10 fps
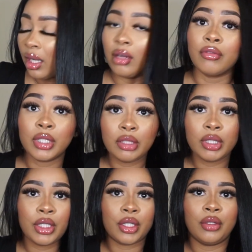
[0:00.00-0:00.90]
Really,
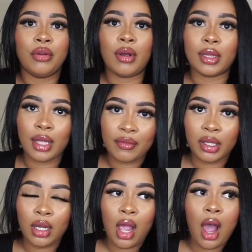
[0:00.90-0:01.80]
really cute. Love
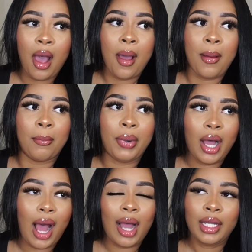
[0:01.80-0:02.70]
it.
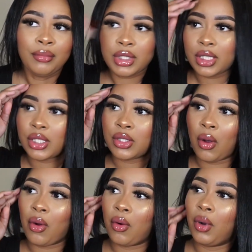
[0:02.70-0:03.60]
But I am just
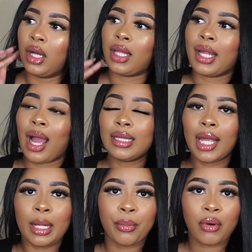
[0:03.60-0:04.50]
so, like, I
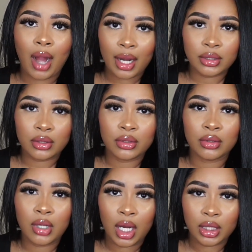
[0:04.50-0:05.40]
like practical
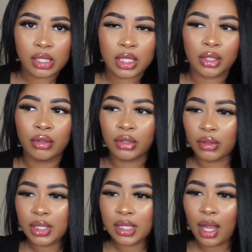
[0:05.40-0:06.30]
colors. Like, you'll
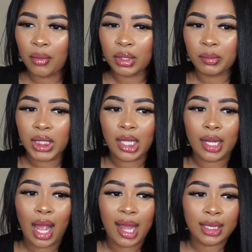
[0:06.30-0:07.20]
notice that with me.
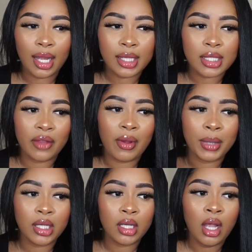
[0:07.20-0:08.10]
Like, I like, if I'm
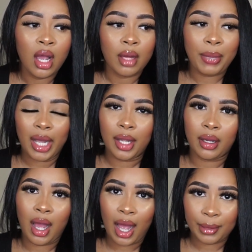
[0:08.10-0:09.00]
gonna buy a
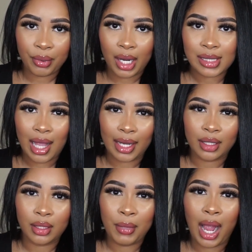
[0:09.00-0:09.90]
high price
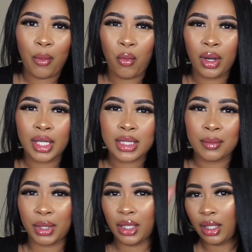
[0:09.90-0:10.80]
item, I want it to
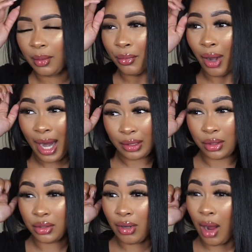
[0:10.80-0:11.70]
be
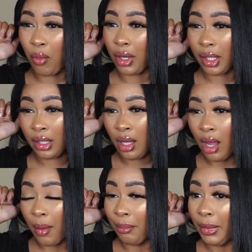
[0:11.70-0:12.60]
practical. I want
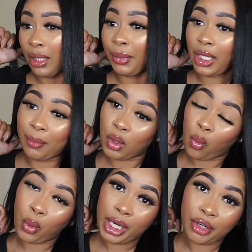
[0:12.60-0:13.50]
me to be able to
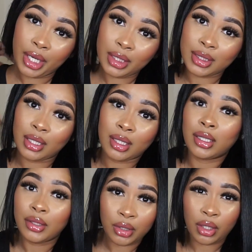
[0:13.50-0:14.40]
wear it,
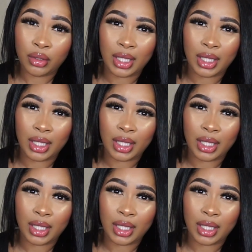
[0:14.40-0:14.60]
you know?